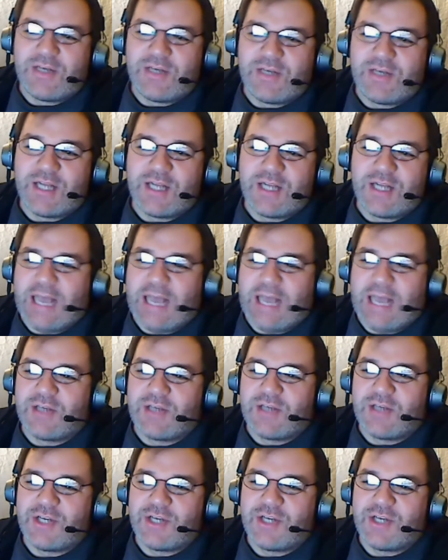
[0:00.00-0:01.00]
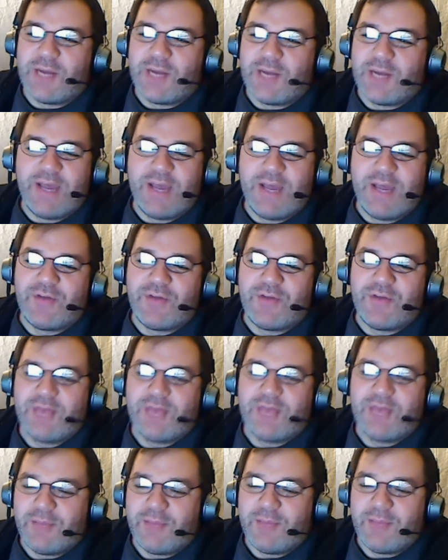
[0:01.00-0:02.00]
I still got to. I'm only halfway through the game.
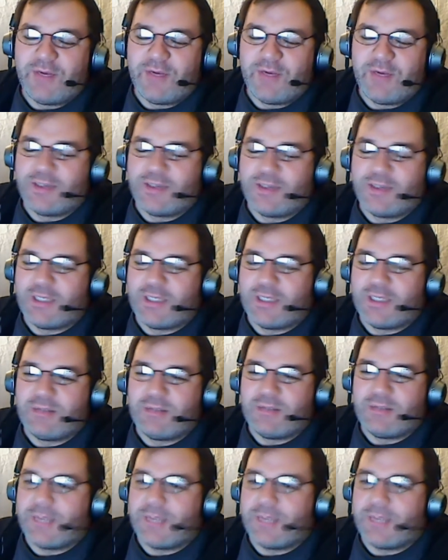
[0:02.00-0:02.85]
Fucking shit. Damn it.